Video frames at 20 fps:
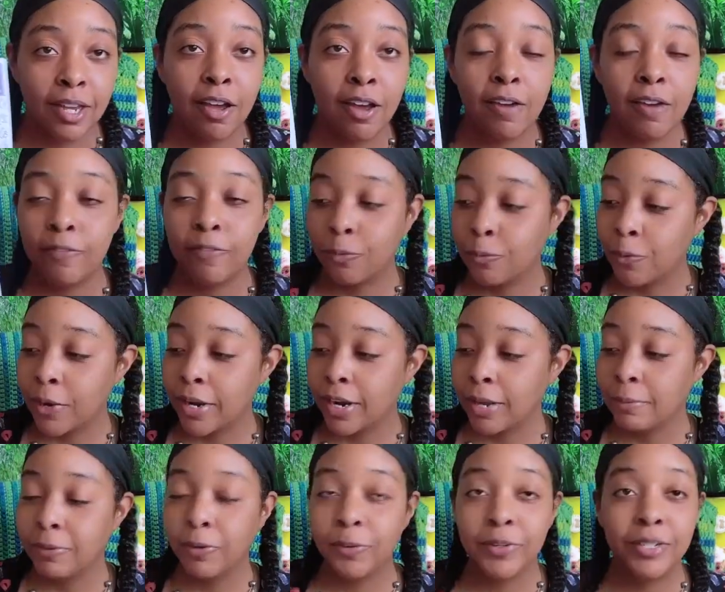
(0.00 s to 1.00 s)
of what
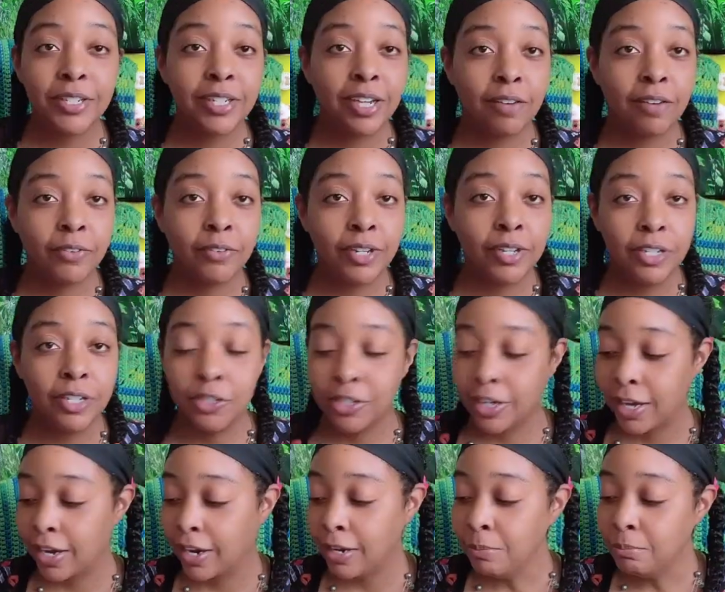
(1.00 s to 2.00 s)
I'm going to cover each
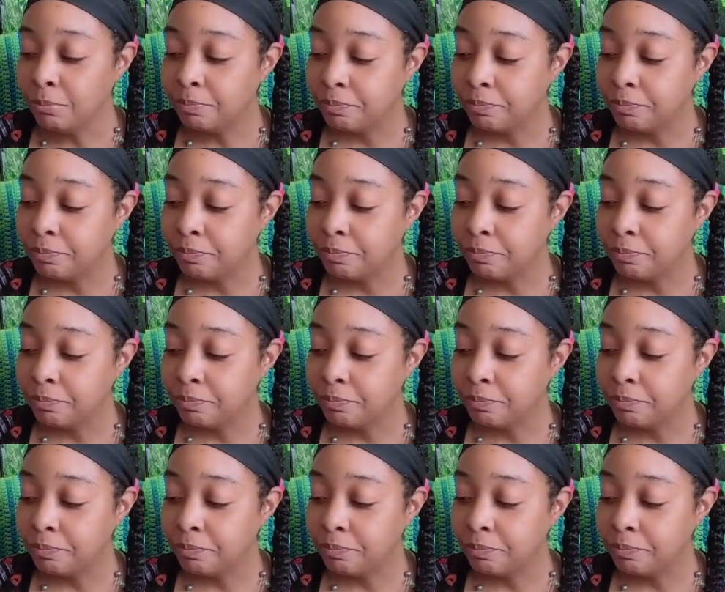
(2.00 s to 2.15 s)
time.